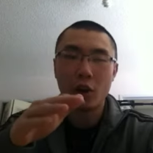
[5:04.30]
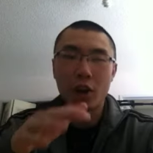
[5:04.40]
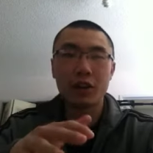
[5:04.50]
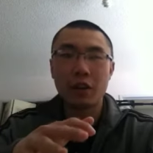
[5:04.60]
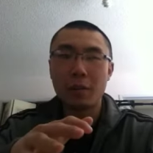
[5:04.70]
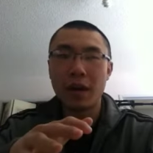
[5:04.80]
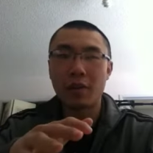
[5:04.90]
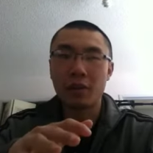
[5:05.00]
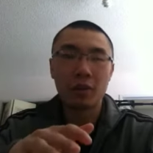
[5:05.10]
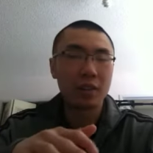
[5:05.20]
knockout
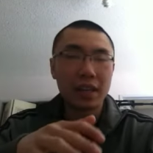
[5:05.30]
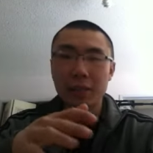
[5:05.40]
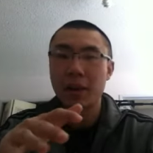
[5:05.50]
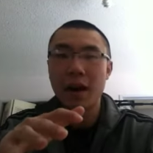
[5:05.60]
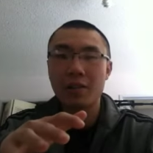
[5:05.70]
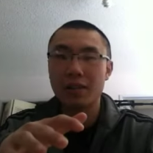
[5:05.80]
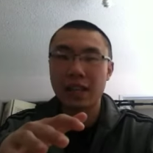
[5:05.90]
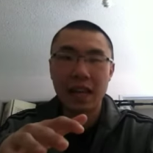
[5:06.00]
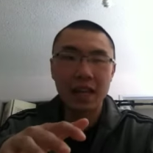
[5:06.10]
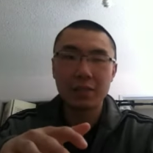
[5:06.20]
power, you know? He has power in his
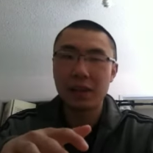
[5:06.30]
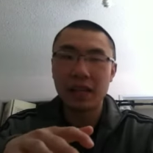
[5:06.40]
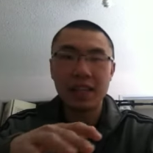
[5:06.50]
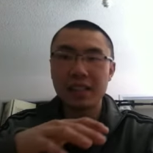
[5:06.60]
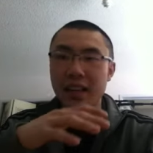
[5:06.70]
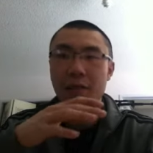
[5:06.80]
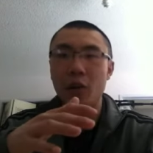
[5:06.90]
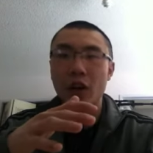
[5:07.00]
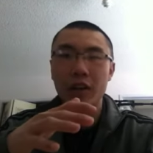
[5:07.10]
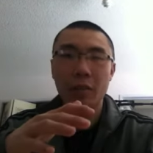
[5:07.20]
hands, but he doesn't have
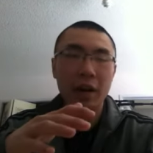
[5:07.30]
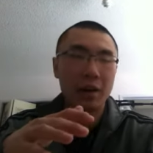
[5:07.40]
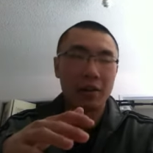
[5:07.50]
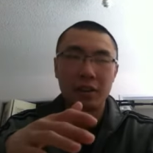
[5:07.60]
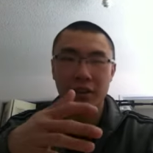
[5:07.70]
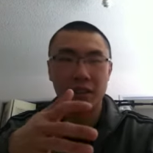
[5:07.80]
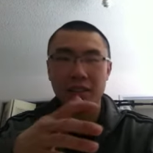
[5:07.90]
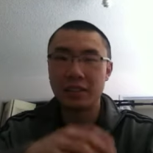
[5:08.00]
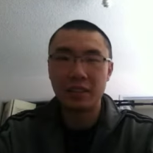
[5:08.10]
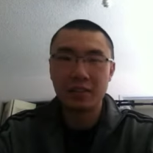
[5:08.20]
knockout power.
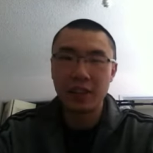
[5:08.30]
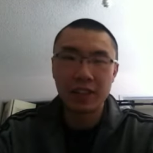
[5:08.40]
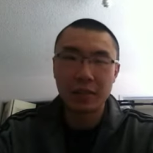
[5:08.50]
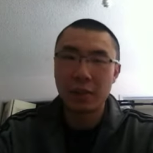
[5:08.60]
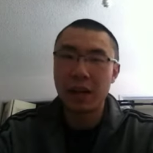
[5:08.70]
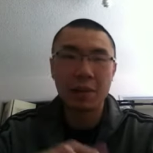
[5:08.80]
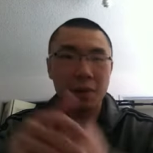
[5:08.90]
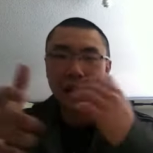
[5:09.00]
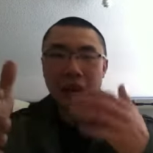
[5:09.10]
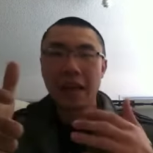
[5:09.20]
Because let's face it, man, I'm
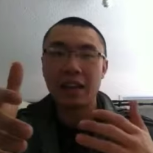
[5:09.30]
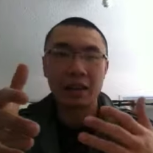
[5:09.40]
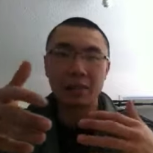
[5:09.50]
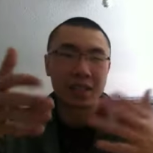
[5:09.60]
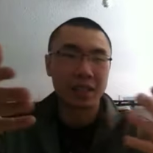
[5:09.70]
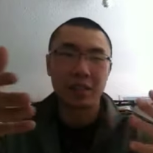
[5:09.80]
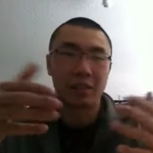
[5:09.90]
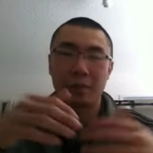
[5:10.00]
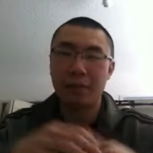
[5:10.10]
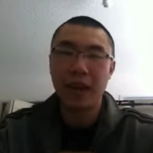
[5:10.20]
not hating, I'm just telling
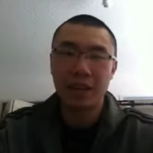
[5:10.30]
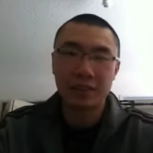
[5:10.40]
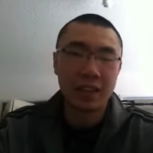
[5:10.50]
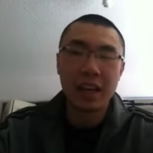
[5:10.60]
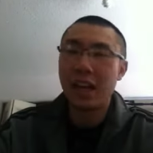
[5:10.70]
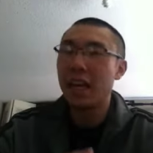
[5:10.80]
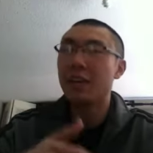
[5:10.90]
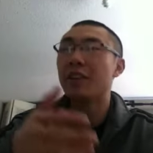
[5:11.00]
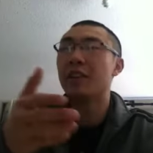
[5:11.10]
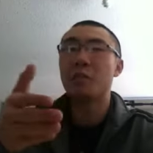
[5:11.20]
you the facts, okay? He
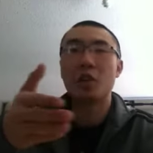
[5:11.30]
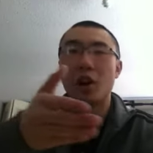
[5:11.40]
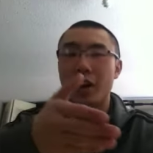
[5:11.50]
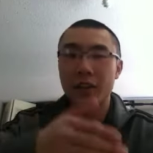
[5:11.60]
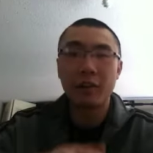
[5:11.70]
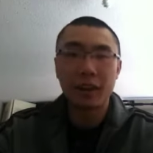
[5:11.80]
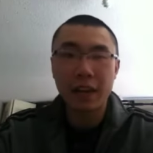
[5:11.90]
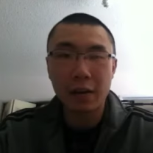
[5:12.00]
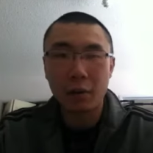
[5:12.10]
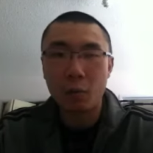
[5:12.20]
couldn't even knock out a
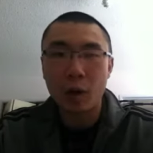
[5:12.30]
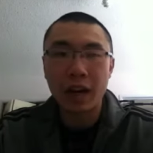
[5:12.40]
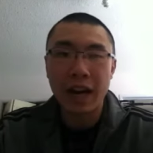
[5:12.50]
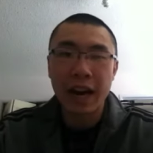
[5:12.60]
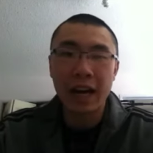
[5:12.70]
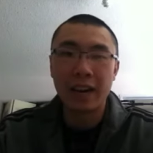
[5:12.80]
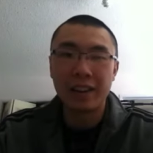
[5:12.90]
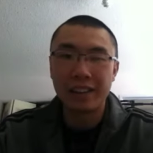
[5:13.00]
guy with one eye,